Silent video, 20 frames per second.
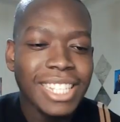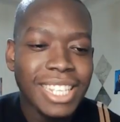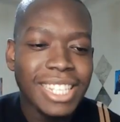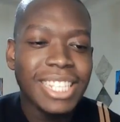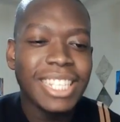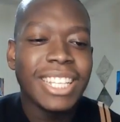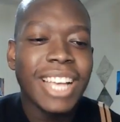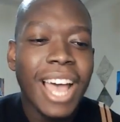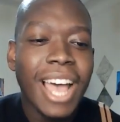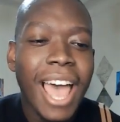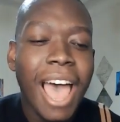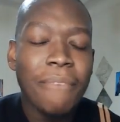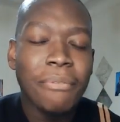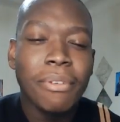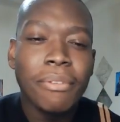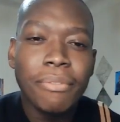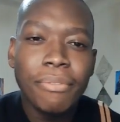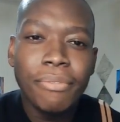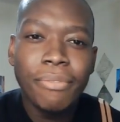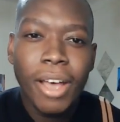see her
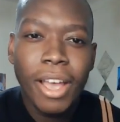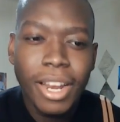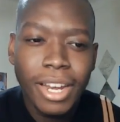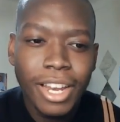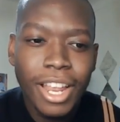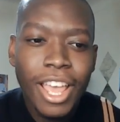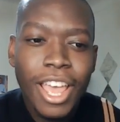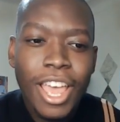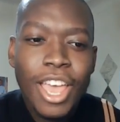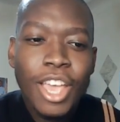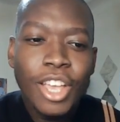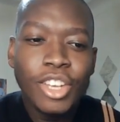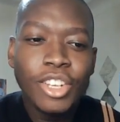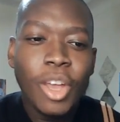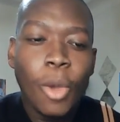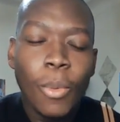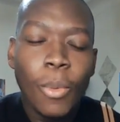having fun, you know,